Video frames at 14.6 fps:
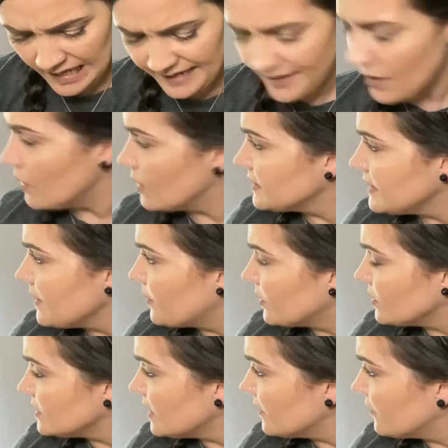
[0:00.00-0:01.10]
No, our state
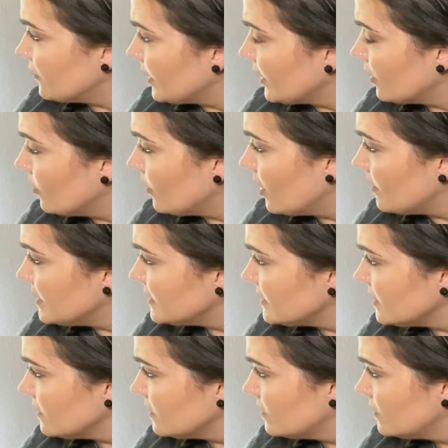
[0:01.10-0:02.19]
bird's not a flamingo, Mom, is
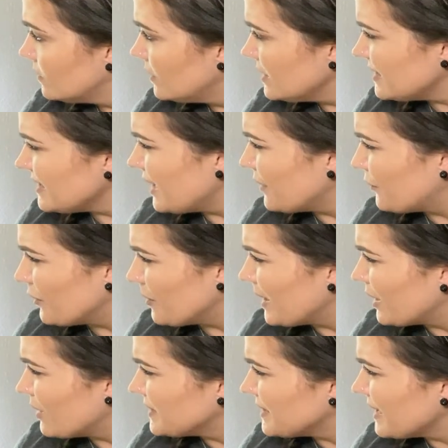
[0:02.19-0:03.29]
it? We got it's not a
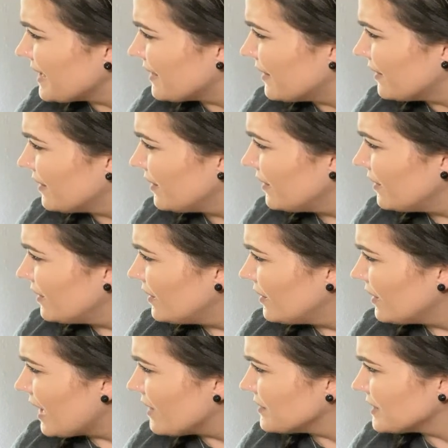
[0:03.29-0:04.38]
flamingo. It's, it's a like a
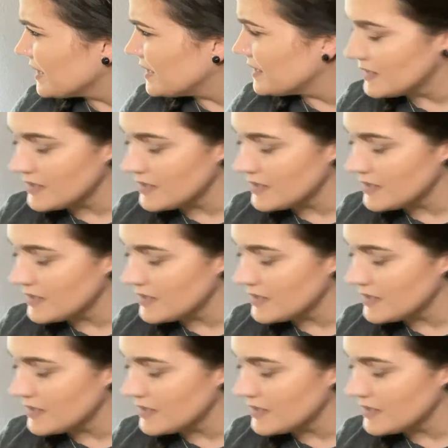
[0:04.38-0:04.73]
bird. Yeah, I was gonna